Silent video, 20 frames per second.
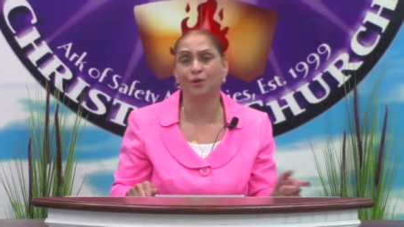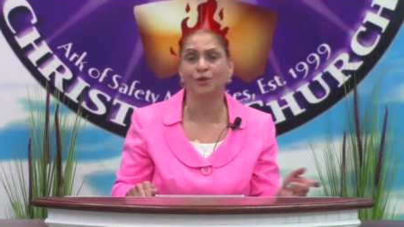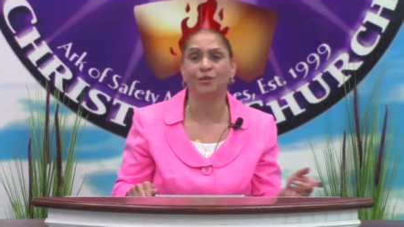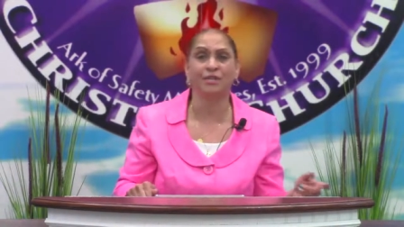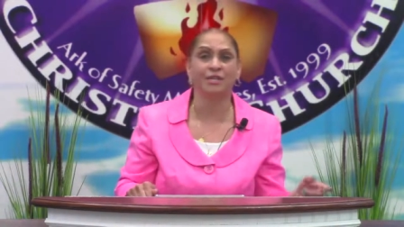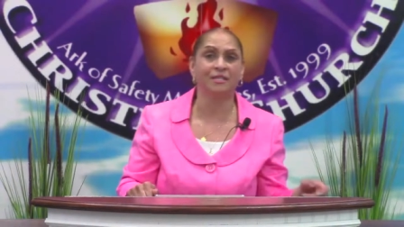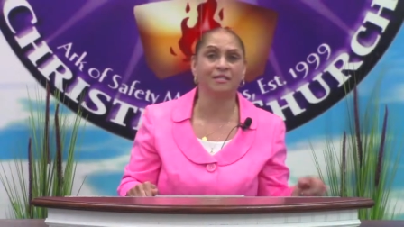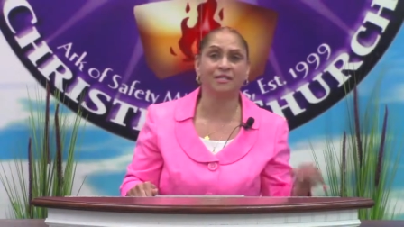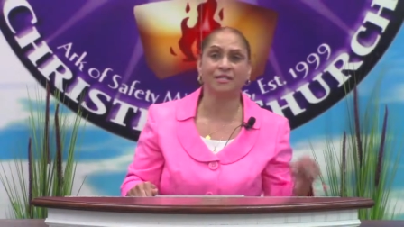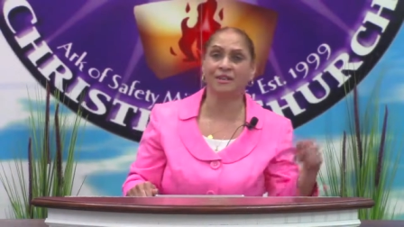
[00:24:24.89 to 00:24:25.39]
or
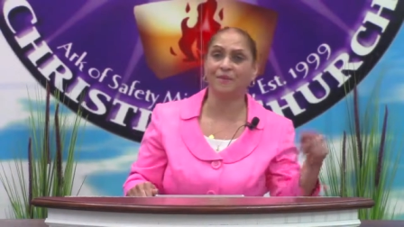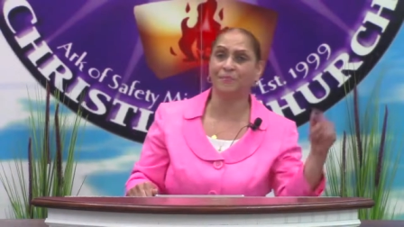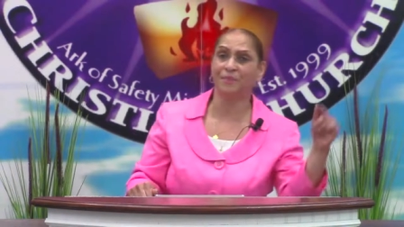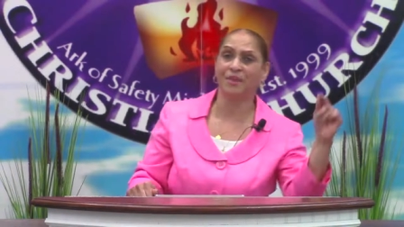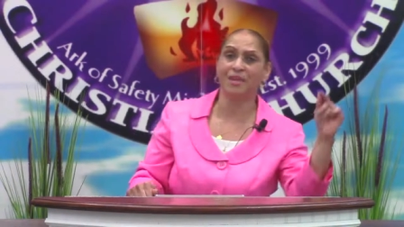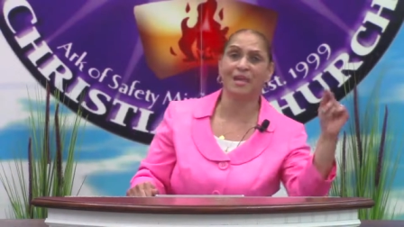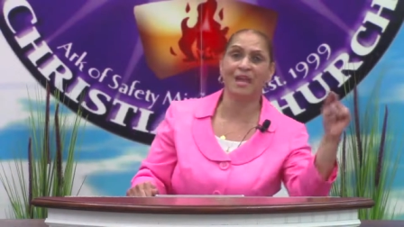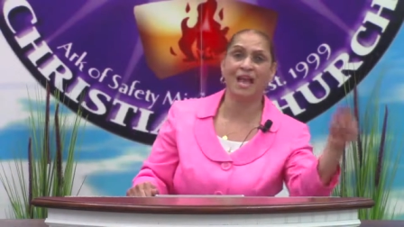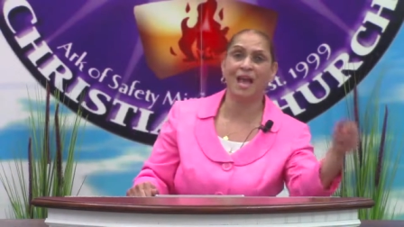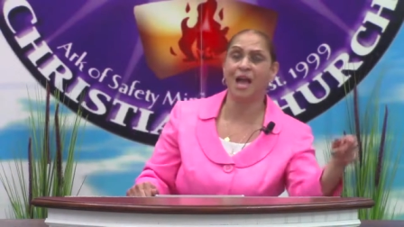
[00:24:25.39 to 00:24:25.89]
there's
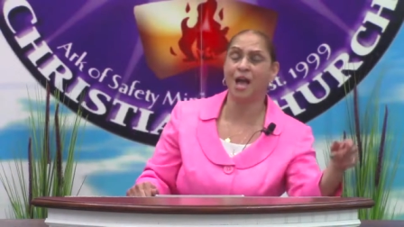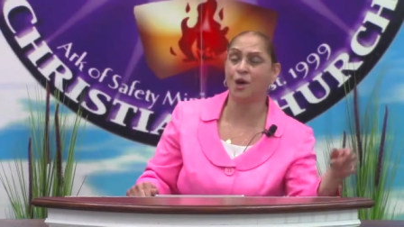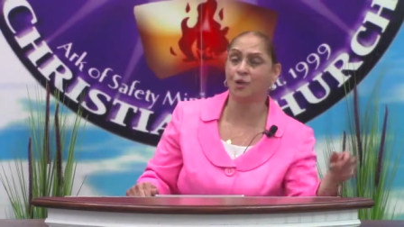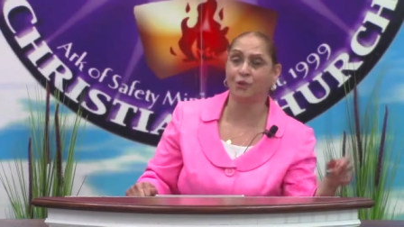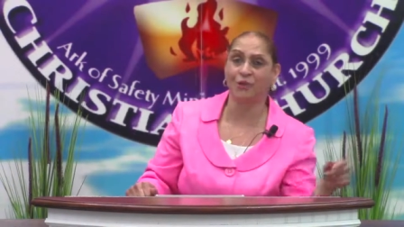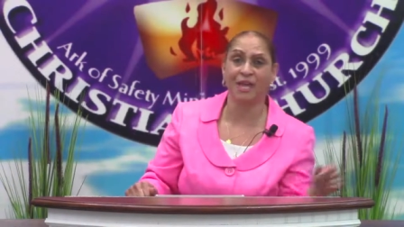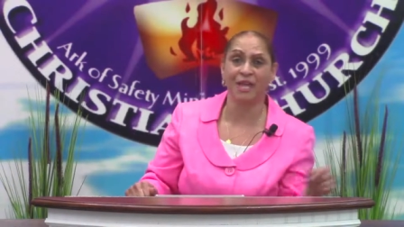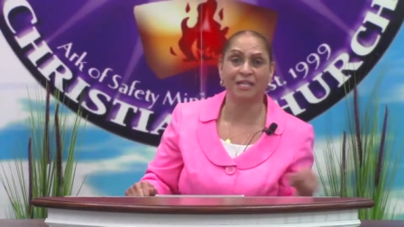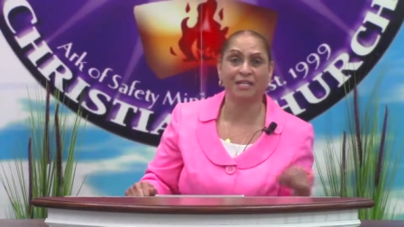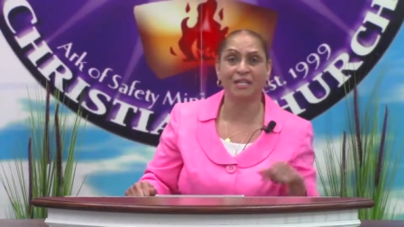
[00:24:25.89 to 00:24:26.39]
something
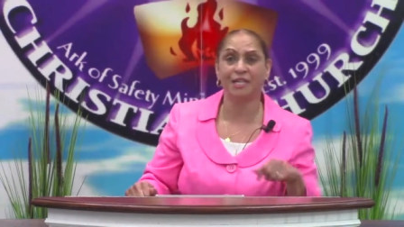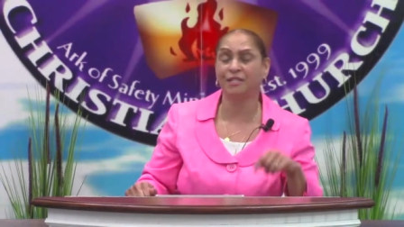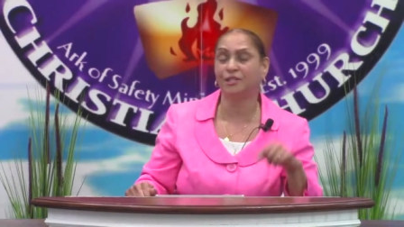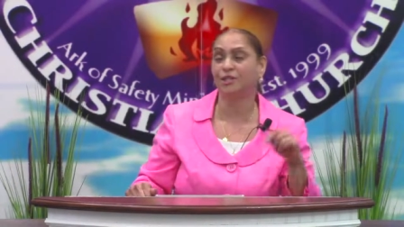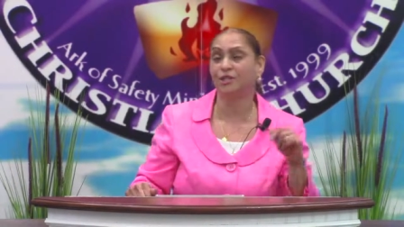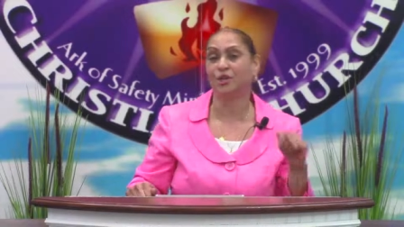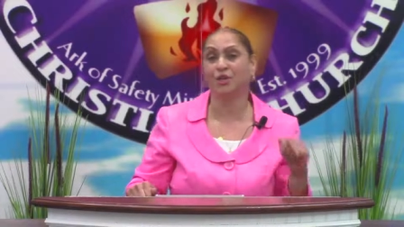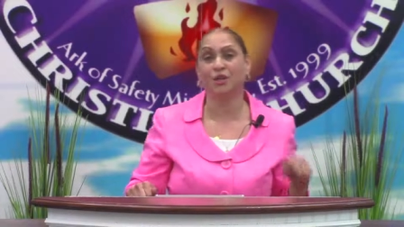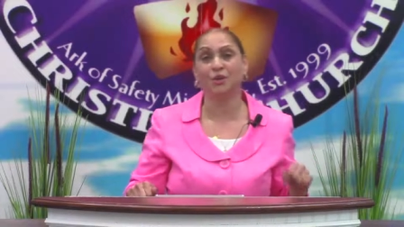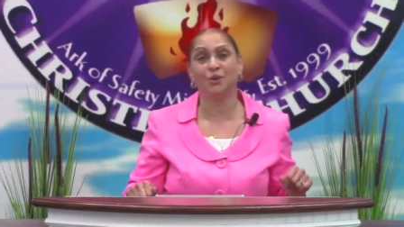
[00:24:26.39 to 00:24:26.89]
out that
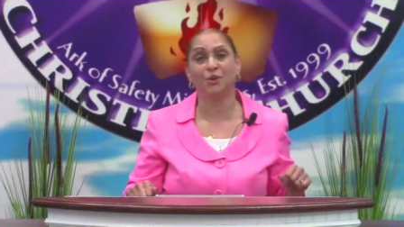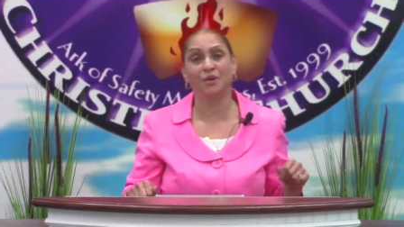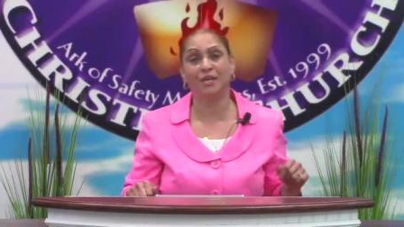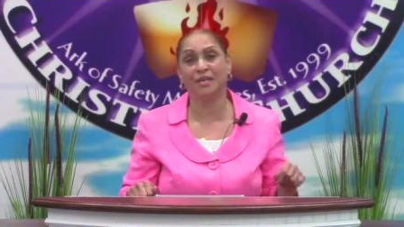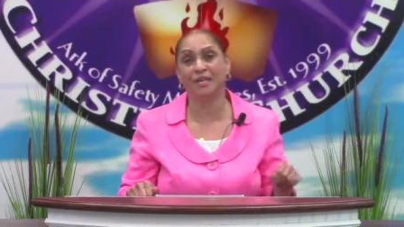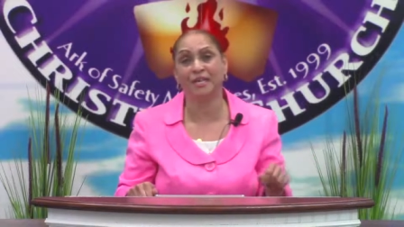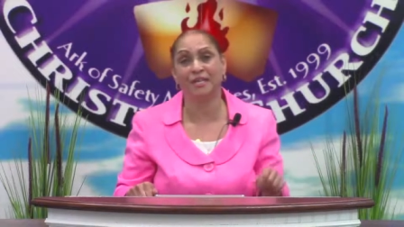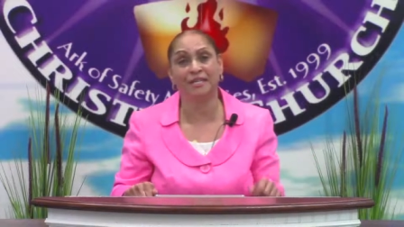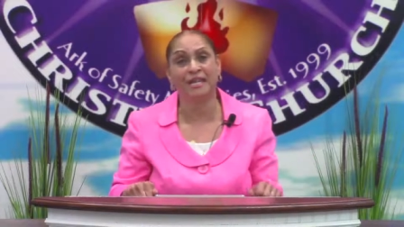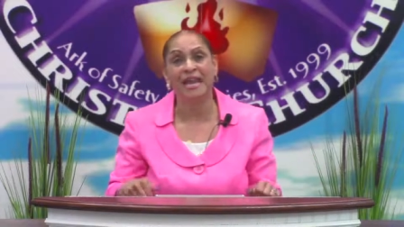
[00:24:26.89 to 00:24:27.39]
needs to go
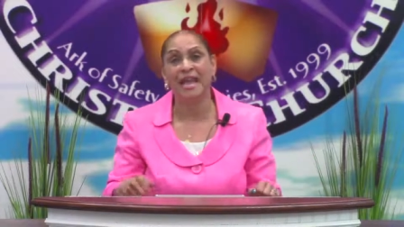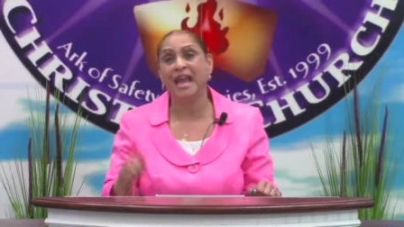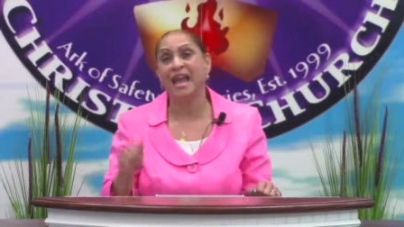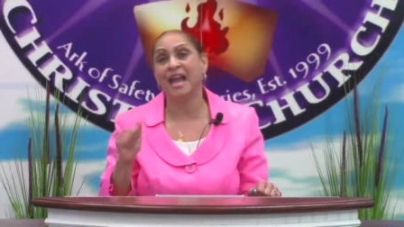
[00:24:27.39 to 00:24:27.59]
in.